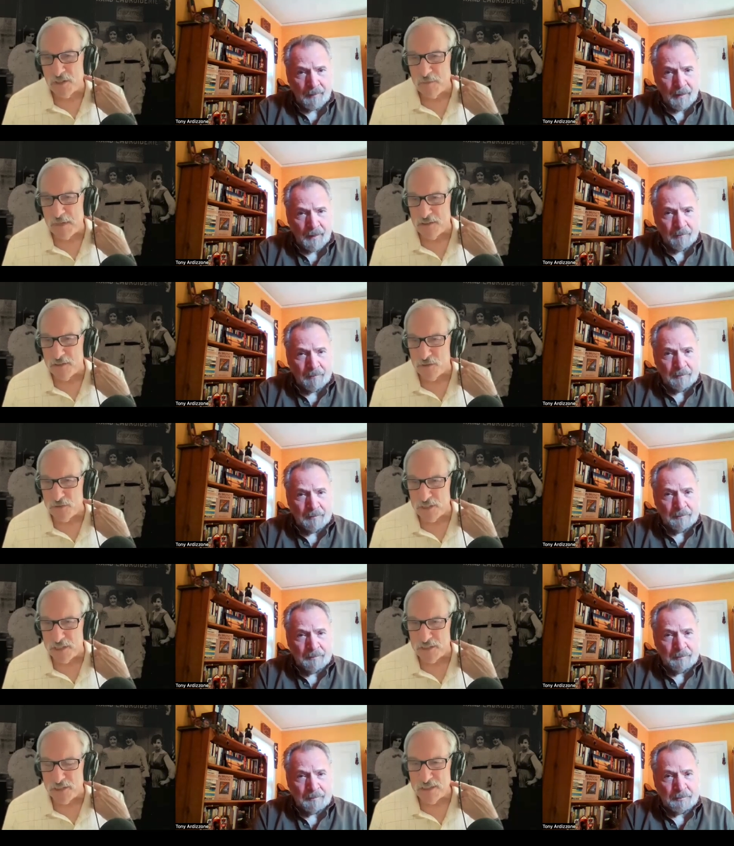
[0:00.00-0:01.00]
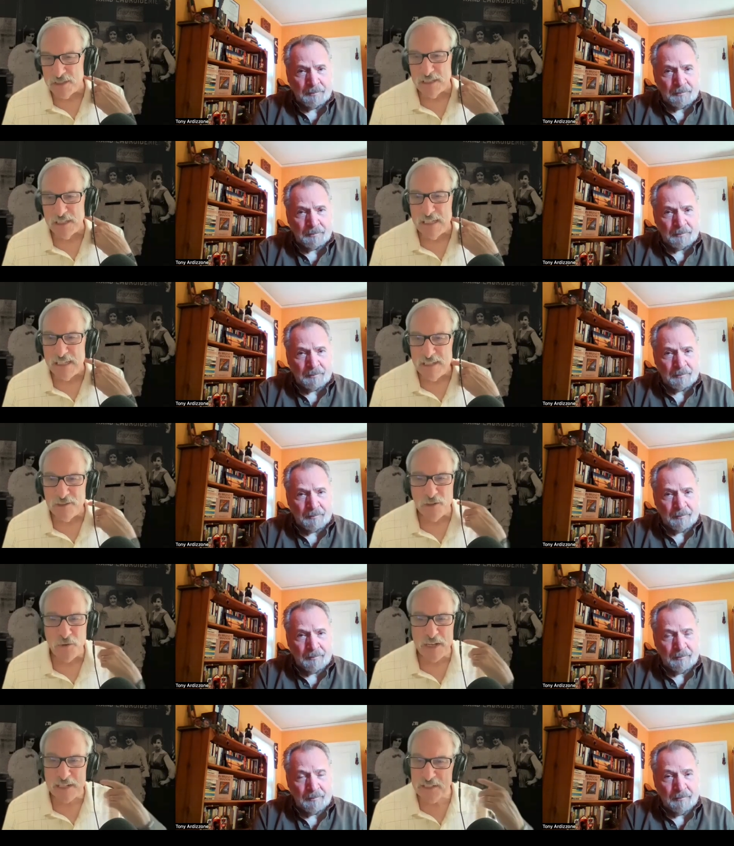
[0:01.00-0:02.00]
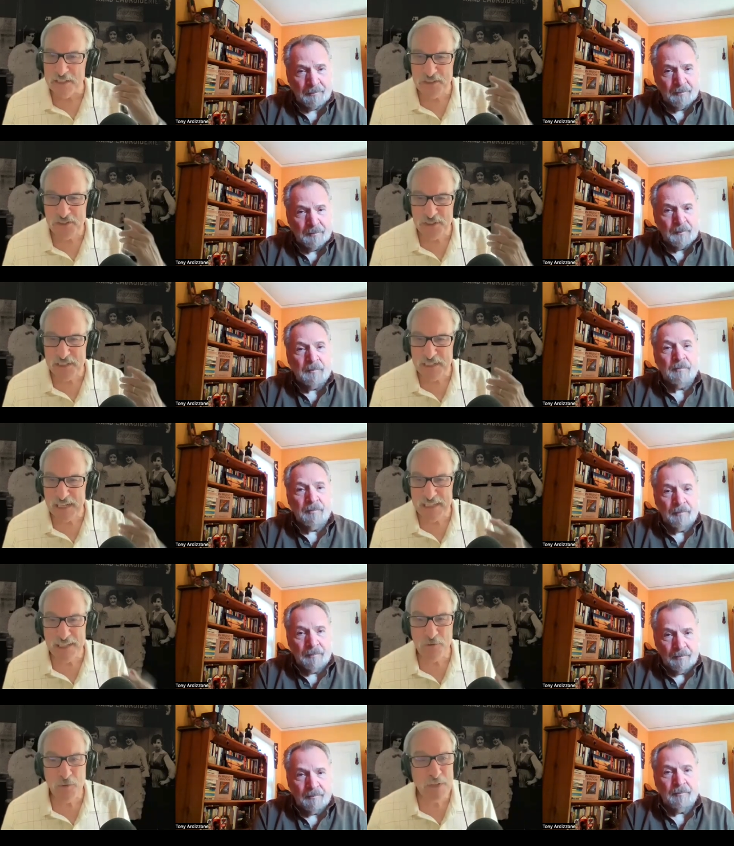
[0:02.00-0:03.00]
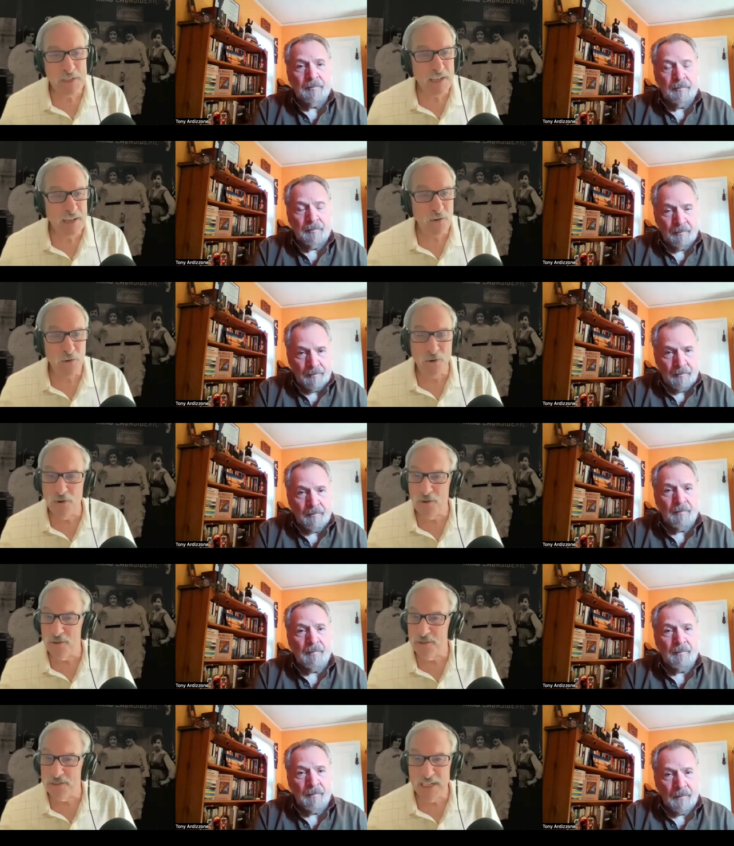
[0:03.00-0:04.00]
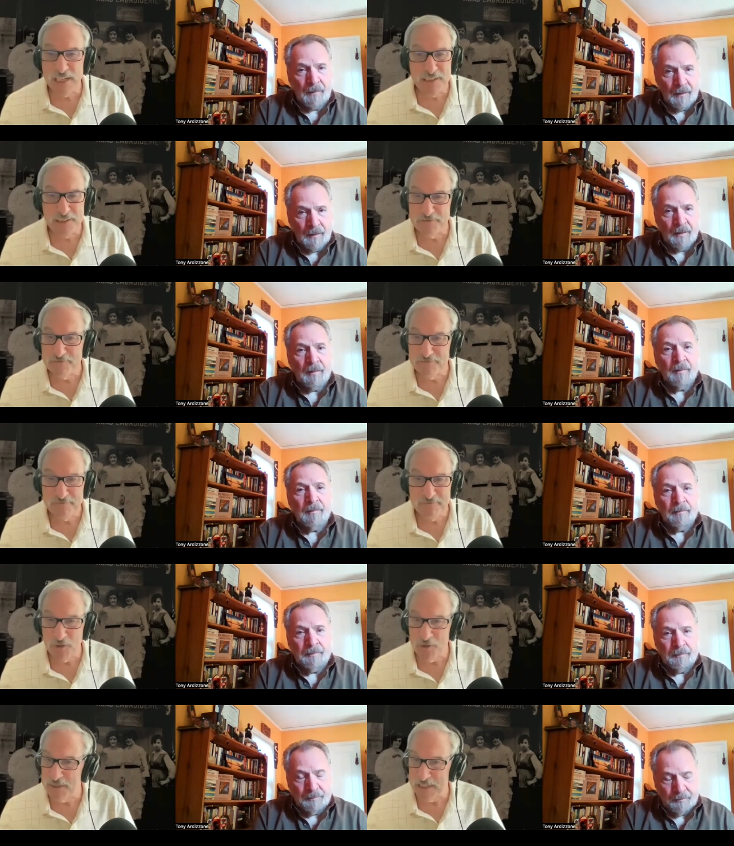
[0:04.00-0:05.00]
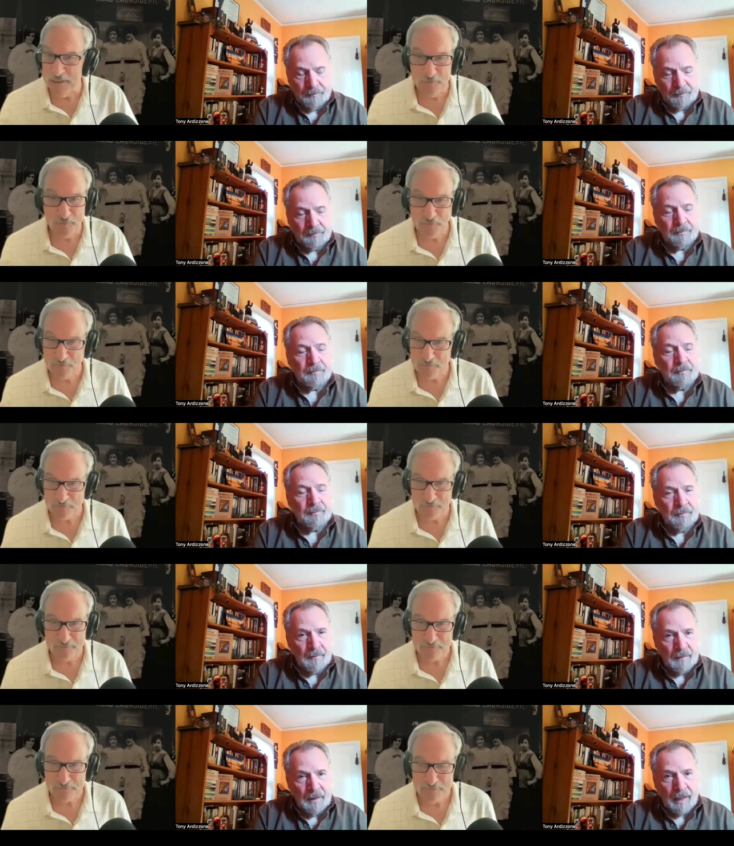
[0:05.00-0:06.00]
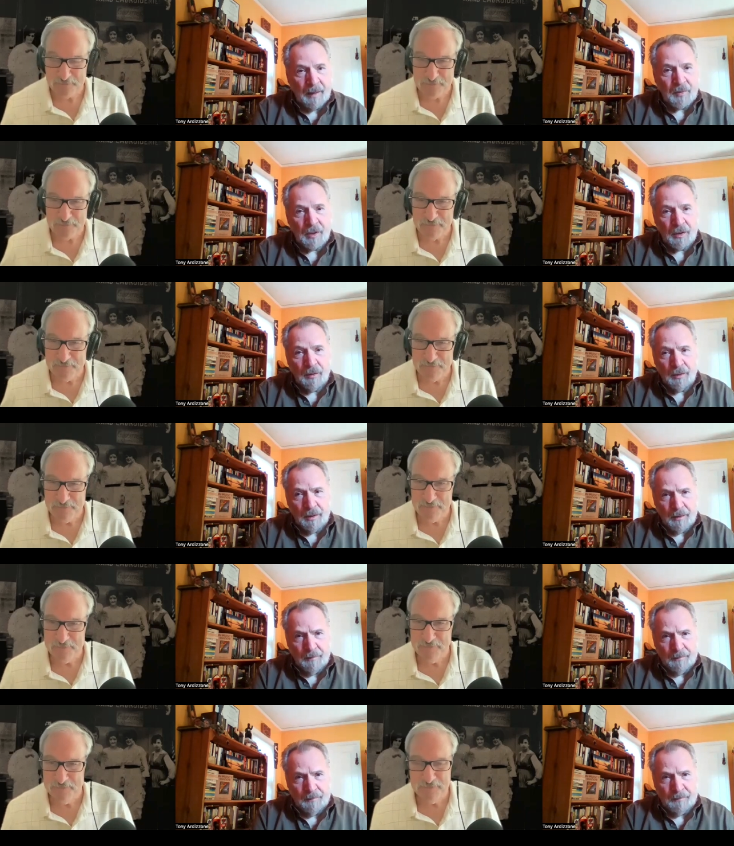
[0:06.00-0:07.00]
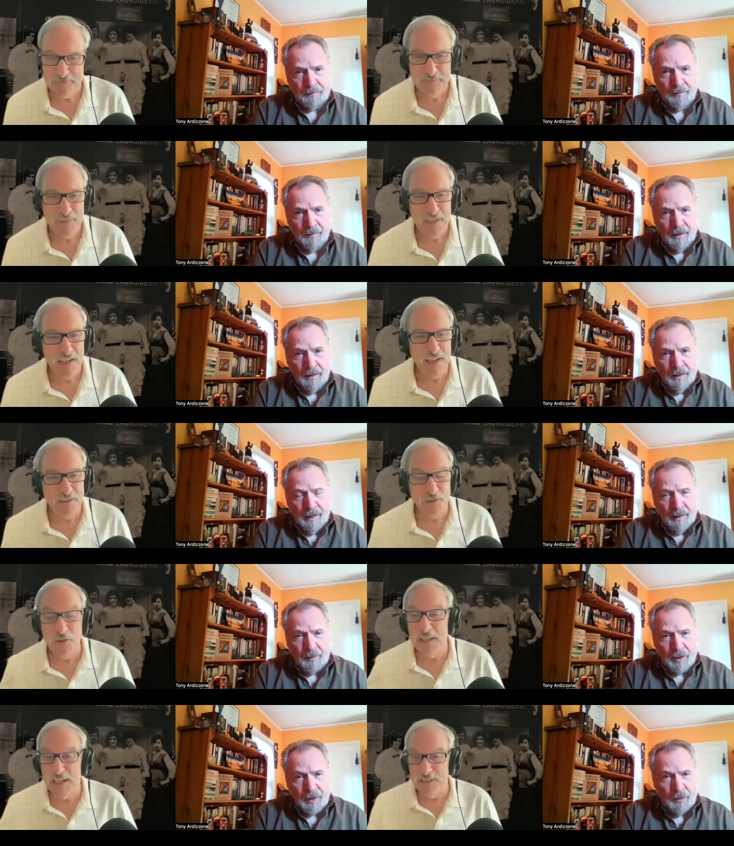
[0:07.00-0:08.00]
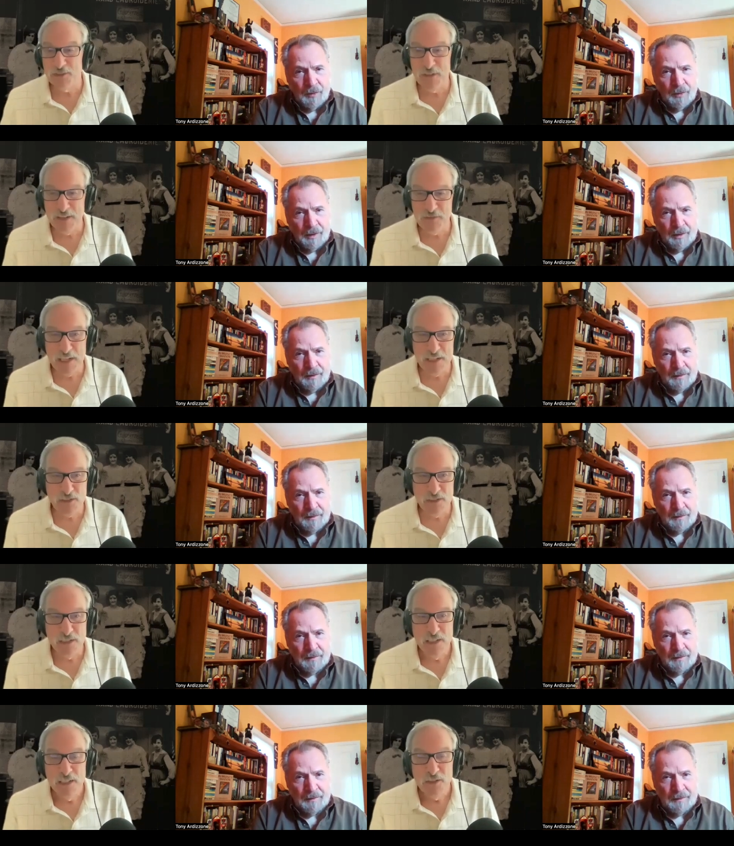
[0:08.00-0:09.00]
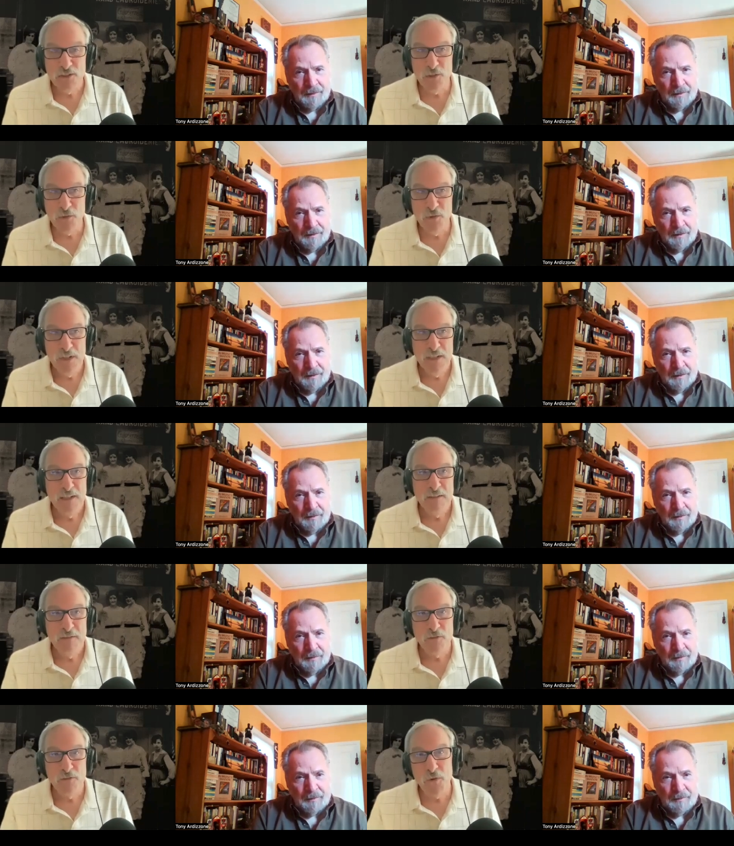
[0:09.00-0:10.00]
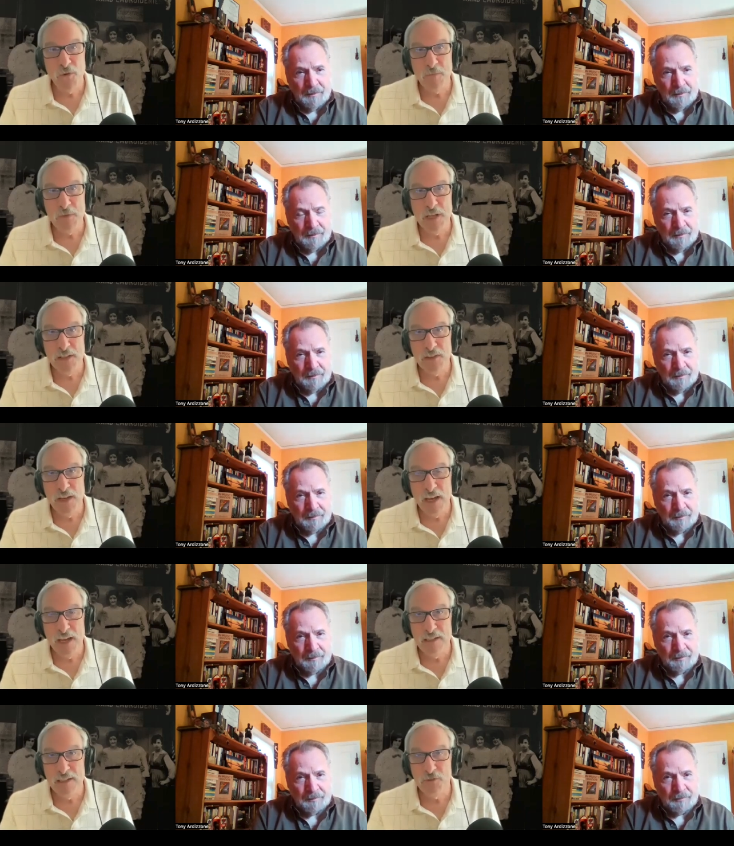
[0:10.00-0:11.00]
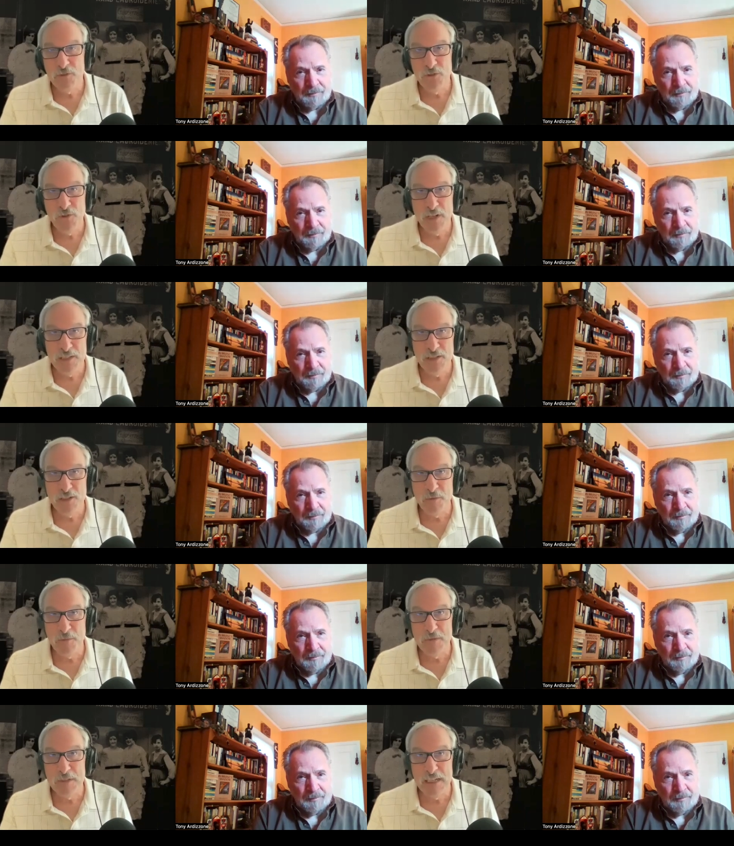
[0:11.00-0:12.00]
Speaker 1: come out of those kitchens and the heat, no air conditioning, and they would be there all day, all day.
Speaker 2: Absolutely.
Speaker 1: Uh, that's all. That's all I have to ask you. So, growing up like that, I'm sure you had some